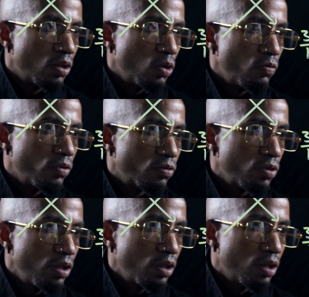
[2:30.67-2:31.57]
over
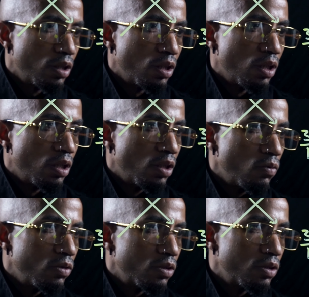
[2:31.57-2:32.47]
3,
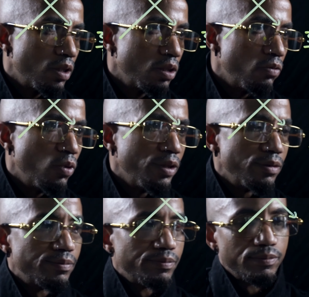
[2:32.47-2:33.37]
which is negative
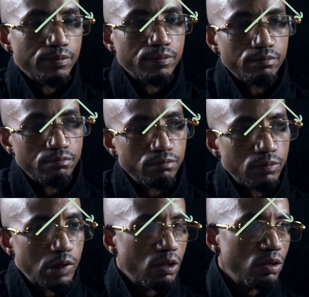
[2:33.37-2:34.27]
1.
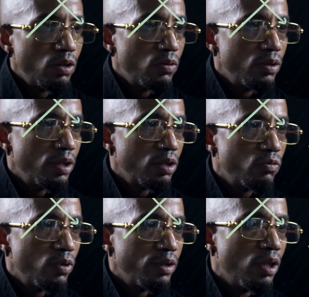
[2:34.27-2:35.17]
There you go, negative
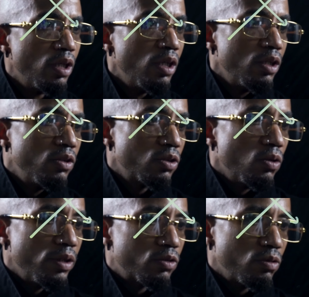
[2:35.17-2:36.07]
1. So
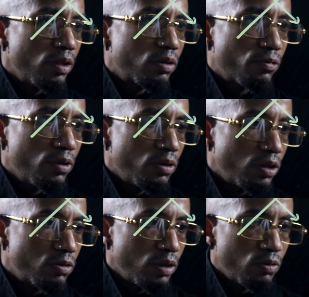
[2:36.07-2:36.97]
let's rewrite
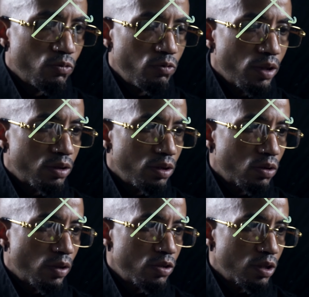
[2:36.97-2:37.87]
the
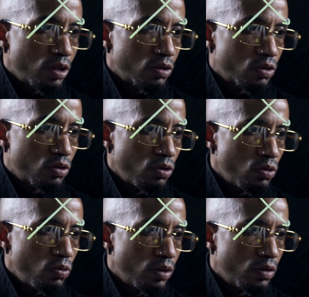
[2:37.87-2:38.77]
equation as
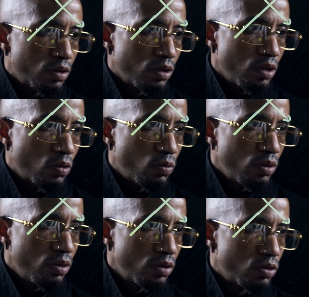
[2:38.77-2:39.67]
2 is
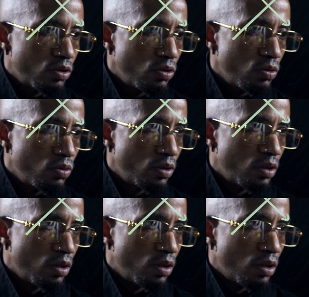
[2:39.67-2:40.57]
equal to
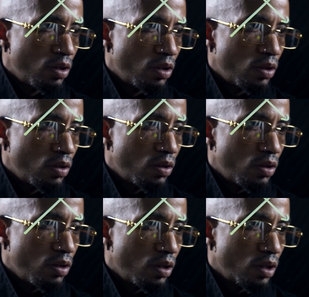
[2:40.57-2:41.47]

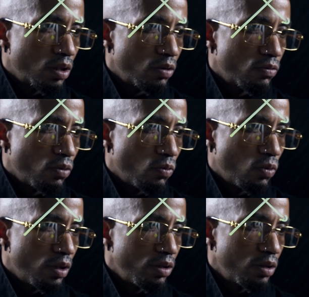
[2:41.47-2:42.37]
negative
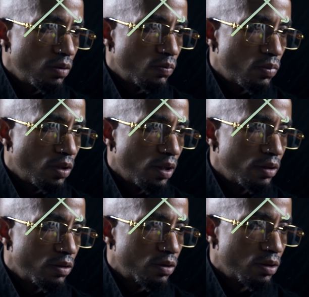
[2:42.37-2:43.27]
1
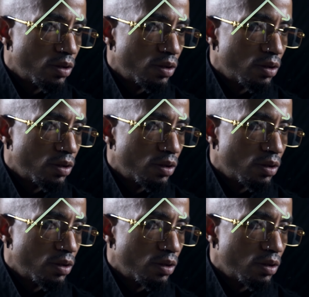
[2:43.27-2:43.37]
plus